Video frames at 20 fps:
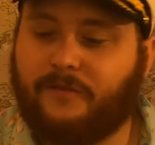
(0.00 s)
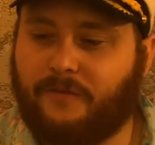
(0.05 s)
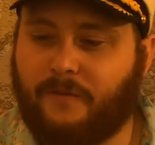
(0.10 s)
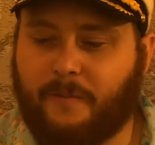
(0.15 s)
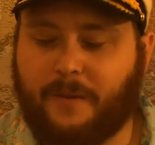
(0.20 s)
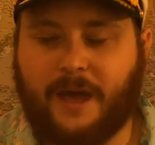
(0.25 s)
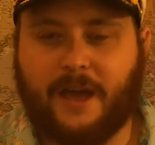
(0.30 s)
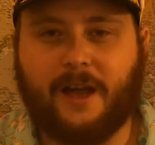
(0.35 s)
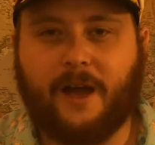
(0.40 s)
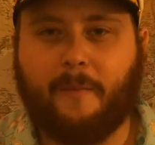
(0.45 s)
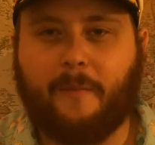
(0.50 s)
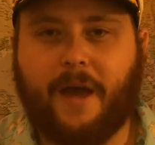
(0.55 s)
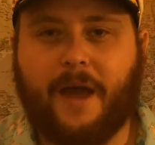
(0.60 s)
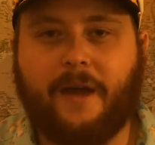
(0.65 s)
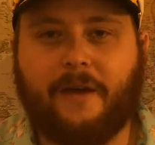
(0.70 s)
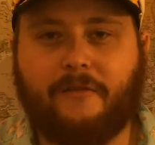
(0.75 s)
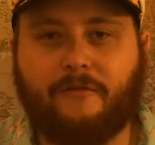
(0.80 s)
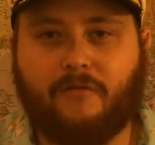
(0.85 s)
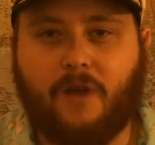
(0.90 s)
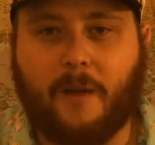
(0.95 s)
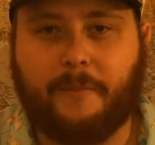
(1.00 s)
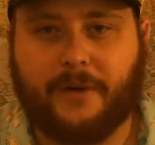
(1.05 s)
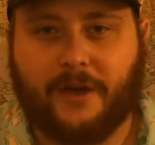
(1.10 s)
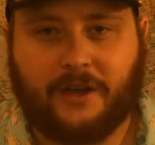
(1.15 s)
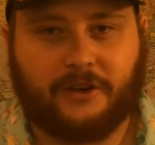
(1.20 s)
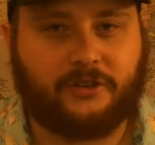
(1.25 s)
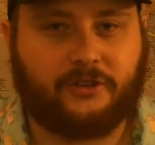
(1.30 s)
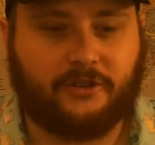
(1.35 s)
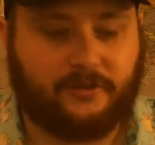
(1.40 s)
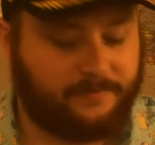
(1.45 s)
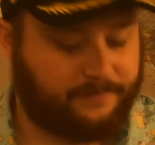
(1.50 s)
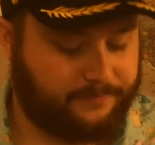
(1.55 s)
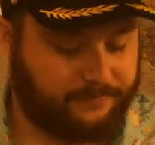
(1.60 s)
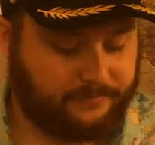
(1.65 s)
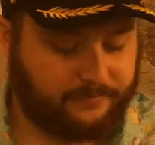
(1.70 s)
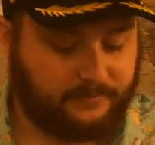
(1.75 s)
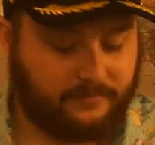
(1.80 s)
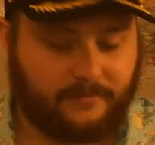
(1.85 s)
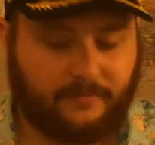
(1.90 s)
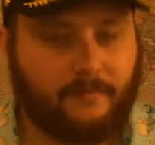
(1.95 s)
for being a bit rubbish,
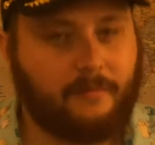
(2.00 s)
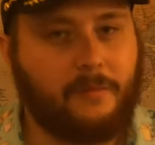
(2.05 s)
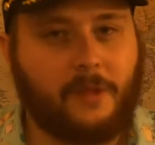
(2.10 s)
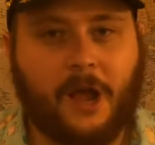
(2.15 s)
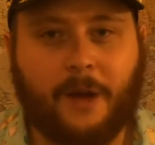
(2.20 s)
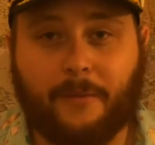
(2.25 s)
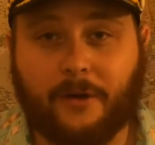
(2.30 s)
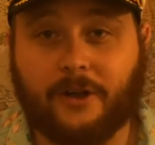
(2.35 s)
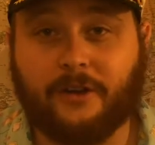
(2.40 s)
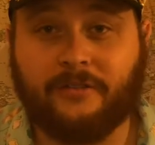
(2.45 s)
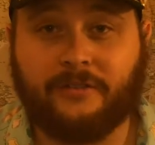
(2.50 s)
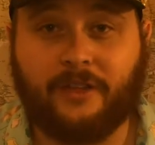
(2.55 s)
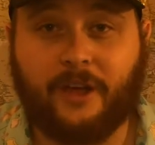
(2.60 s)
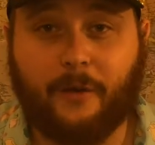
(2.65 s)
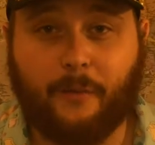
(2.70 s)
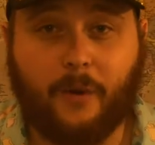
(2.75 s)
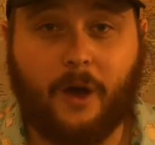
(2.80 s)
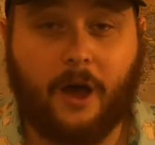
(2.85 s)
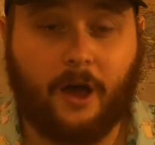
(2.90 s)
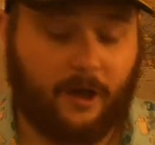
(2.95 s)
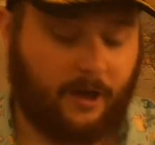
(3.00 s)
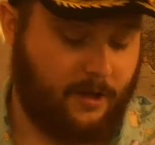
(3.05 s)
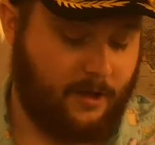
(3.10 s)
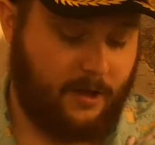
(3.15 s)
because they were.